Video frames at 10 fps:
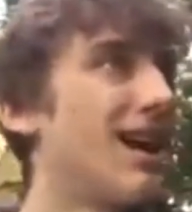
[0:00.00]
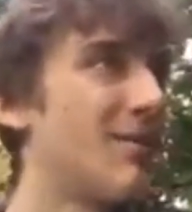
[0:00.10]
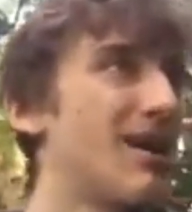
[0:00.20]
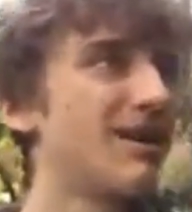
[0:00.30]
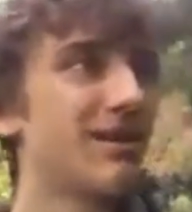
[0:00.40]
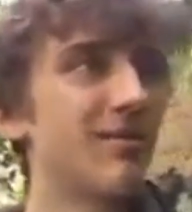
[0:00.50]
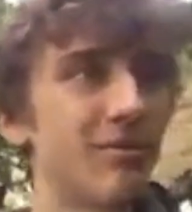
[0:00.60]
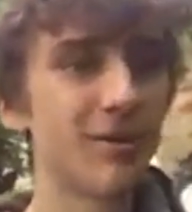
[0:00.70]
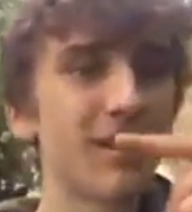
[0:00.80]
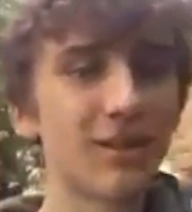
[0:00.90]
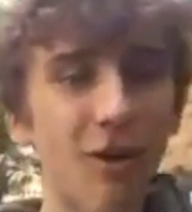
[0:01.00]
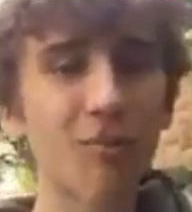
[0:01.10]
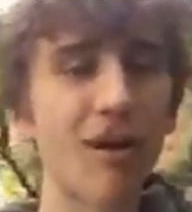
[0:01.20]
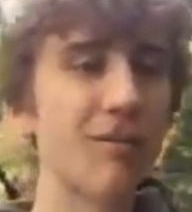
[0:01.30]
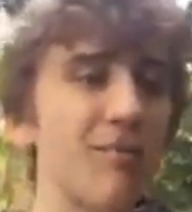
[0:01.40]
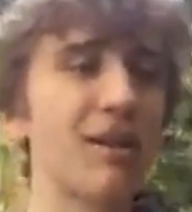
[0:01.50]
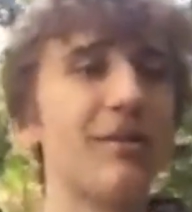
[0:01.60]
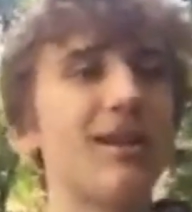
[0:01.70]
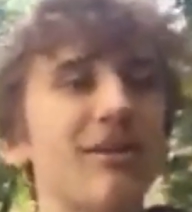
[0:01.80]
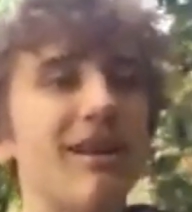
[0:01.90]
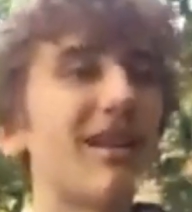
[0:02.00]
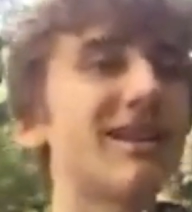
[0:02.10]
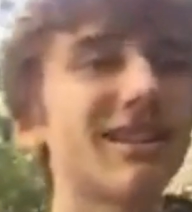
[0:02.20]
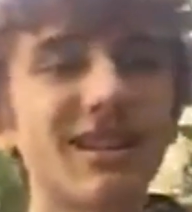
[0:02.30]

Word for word: I mean, with the dog bite and being manipulated, it's